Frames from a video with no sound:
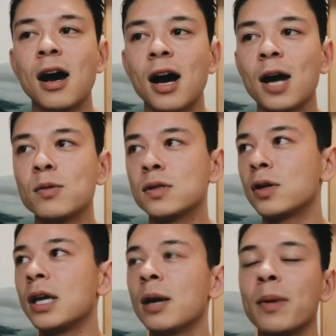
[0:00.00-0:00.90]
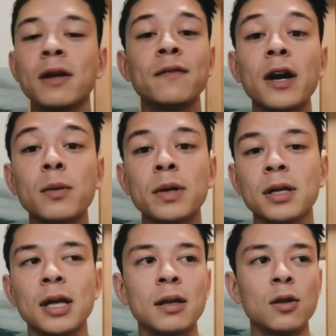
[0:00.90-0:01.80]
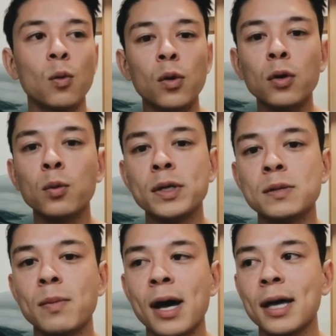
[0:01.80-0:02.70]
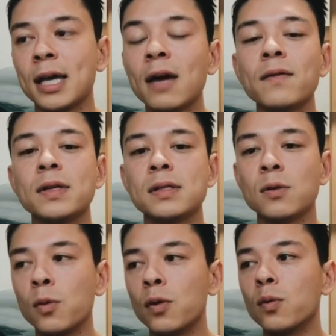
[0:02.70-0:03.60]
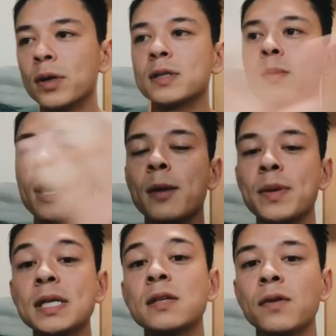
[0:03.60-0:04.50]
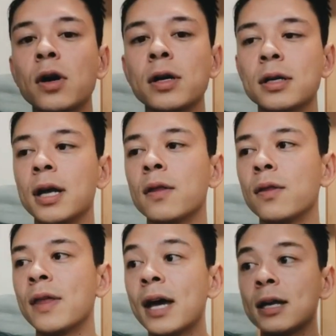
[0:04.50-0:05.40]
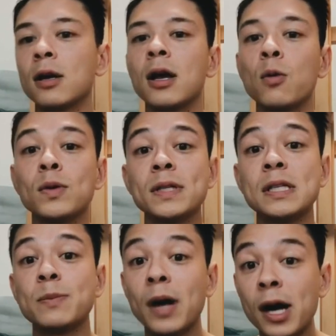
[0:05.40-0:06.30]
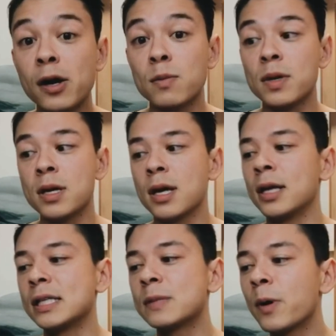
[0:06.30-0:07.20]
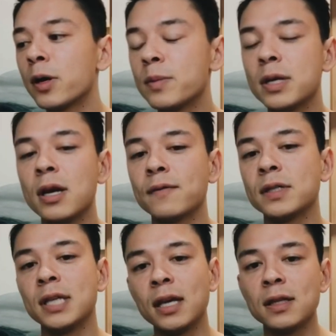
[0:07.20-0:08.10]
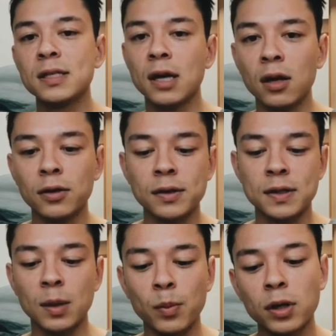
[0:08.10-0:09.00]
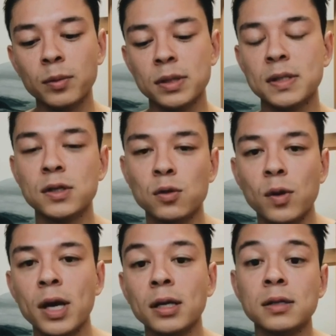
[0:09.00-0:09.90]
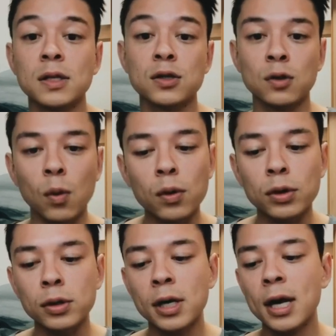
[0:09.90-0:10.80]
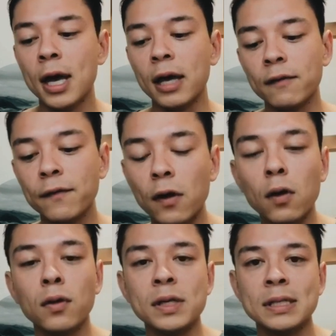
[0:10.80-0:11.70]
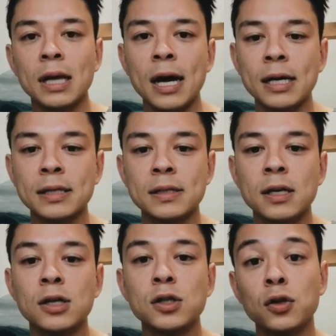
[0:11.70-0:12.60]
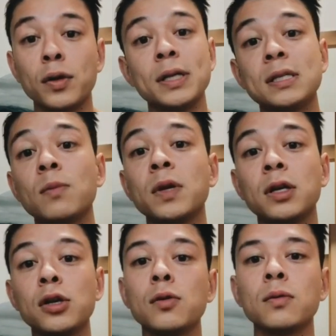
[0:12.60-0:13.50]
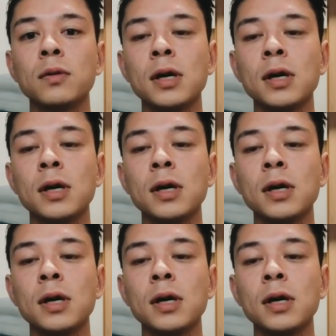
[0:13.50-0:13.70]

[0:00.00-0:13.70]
I was looking at my environment and the world was my canvas. The world was my piece of art. And that was inspiring me, and it inspired me enough to take these colors and put them in such a way and in such an order and follow these lines to create something new.